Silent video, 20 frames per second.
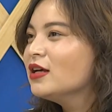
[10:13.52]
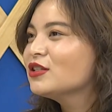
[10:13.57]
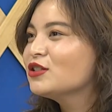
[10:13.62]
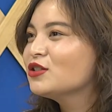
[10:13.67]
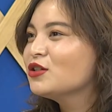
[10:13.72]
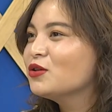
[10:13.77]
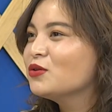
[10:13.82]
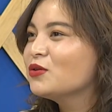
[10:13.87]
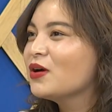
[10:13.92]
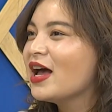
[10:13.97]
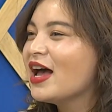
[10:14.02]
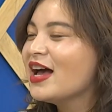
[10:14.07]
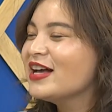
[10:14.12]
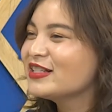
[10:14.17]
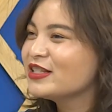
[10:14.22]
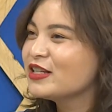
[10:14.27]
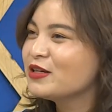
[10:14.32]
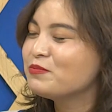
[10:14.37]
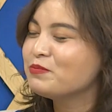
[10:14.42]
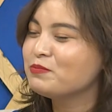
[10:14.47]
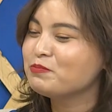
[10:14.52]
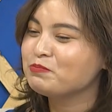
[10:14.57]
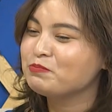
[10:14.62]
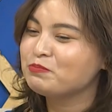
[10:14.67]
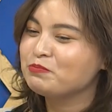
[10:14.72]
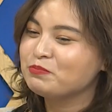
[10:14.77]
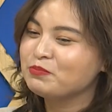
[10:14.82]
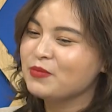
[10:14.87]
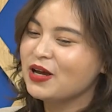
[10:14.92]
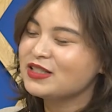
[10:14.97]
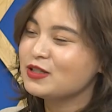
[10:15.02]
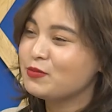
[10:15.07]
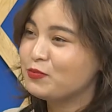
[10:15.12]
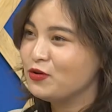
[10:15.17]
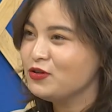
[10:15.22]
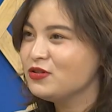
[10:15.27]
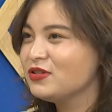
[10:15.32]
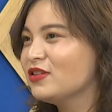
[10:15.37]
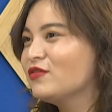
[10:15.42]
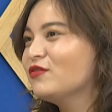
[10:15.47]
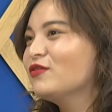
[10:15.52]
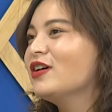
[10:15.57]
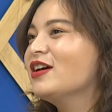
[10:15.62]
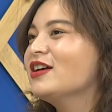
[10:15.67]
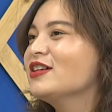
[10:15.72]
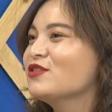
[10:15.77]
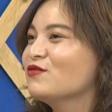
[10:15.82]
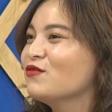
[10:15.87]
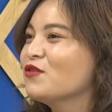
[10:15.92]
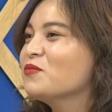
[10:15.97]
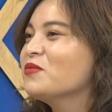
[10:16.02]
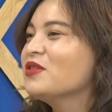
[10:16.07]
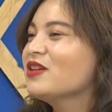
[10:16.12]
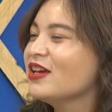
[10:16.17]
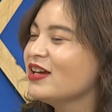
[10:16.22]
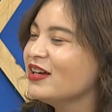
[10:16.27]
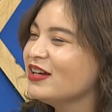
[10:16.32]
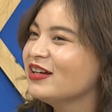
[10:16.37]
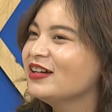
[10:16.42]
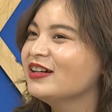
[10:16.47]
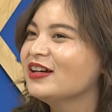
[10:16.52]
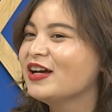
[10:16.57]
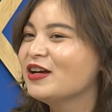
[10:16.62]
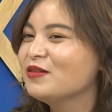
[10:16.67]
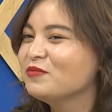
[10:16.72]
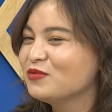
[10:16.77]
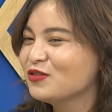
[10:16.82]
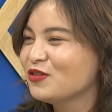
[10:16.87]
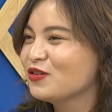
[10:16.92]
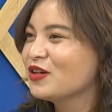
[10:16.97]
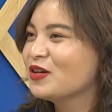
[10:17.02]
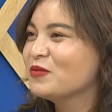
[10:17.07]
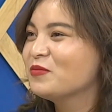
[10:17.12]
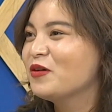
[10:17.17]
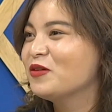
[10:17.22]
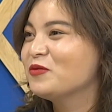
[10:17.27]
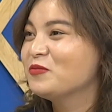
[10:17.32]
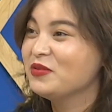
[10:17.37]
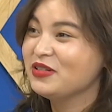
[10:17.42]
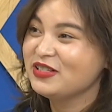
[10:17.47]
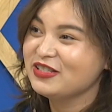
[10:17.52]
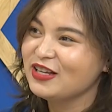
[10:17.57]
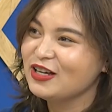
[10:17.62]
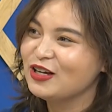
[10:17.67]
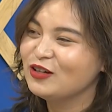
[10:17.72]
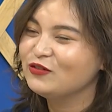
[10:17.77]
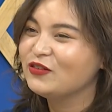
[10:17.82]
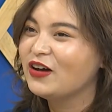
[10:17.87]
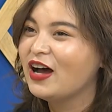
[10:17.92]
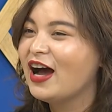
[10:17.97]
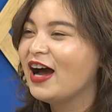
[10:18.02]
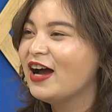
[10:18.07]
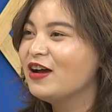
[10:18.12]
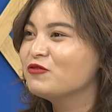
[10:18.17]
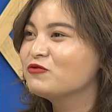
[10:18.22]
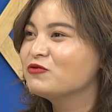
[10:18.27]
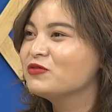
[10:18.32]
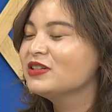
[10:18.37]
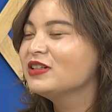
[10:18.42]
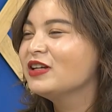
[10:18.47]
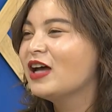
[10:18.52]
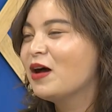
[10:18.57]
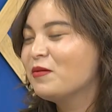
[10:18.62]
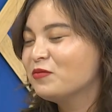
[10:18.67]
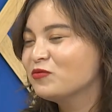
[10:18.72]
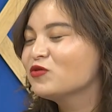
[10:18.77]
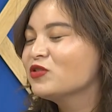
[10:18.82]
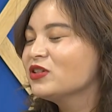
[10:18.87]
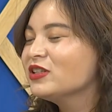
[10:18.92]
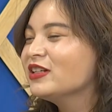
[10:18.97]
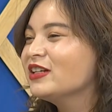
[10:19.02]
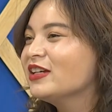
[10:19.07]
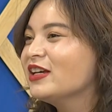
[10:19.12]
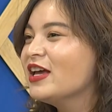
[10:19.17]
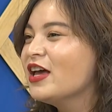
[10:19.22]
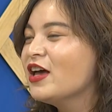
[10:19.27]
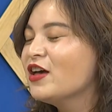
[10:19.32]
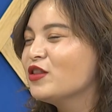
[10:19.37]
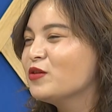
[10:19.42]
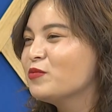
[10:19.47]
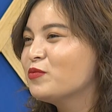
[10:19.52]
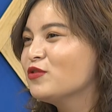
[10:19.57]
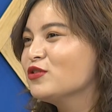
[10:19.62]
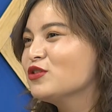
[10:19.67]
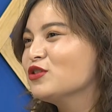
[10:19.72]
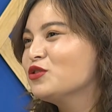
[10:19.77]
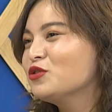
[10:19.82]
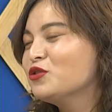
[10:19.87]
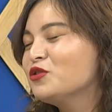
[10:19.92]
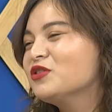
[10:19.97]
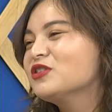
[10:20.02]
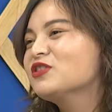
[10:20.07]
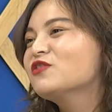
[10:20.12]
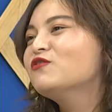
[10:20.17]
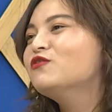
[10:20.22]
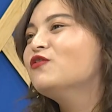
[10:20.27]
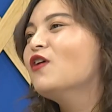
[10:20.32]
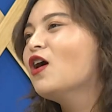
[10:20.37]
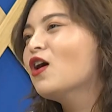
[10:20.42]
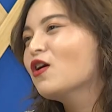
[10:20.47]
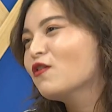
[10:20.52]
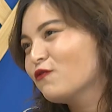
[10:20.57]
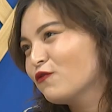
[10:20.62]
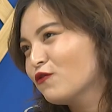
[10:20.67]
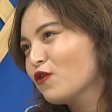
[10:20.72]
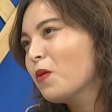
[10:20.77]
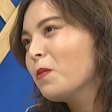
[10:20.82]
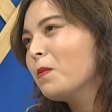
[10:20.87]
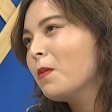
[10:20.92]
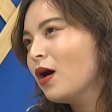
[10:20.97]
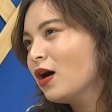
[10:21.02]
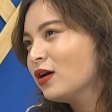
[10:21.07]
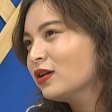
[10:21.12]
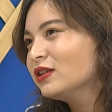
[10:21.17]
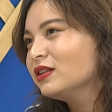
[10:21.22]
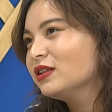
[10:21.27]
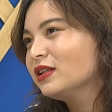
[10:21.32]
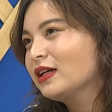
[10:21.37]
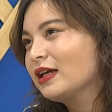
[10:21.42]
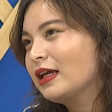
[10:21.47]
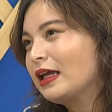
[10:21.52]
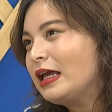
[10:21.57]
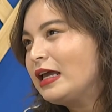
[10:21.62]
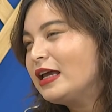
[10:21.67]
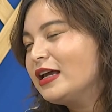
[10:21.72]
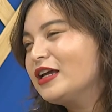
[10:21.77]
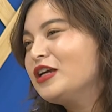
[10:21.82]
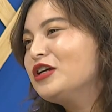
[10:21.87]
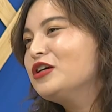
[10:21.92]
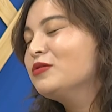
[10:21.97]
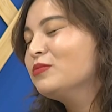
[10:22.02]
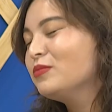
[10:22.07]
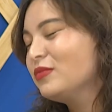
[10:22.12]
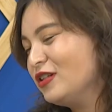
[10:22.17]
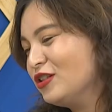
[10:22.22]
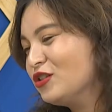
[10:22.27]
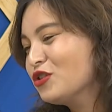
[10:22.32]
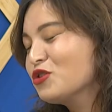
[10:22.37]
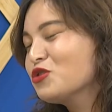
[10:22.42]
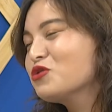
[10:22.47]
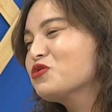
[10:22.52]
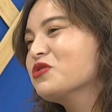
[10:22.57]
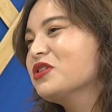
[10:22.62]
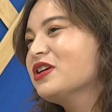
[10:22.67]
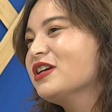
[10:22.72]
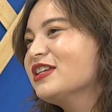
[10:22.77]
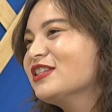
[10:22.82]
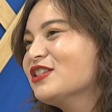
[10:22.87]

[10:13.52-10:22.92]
So as a person, as for me, I'm talking about myself. I'm really the person who is far from modeling industry.